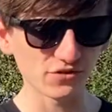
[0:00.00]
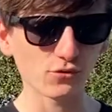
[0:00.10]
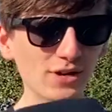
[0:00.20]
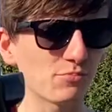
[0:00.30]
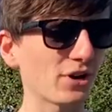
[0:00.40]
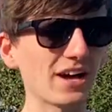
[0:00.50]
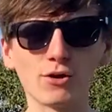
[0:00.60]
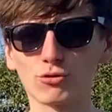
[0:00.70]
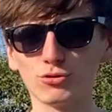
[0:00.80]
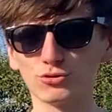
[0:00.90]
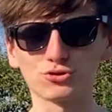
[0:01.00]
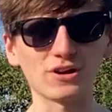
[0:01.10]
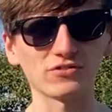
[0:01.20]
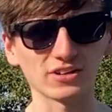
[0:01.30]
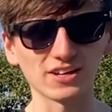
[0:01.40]
is if we bring our own
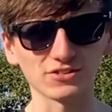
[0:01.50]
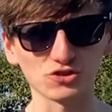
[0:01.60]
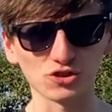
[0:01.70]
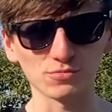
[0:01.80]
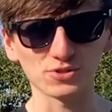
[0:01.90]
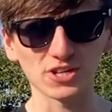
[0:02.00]
traffic light and stop